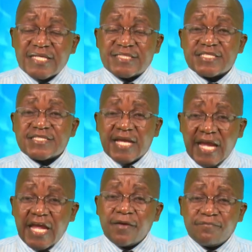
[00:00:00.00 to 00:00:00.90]
It is
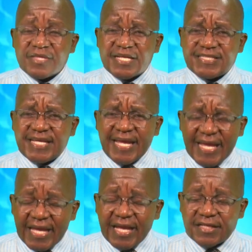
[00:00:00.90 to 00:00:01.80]
Him that
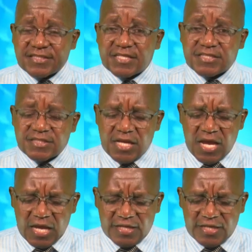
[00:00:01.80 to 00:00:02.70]
heals us.
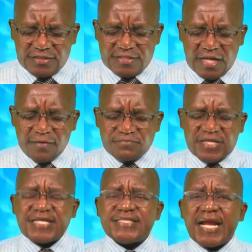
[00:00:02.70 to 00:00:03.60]
It is
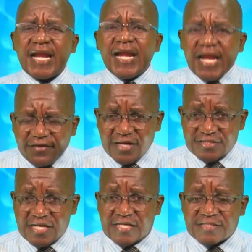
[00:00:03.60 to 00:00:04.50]
Him that
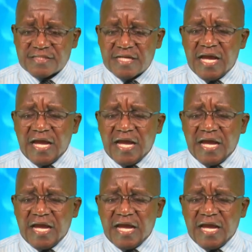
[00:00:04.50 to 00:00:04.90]
delivers us.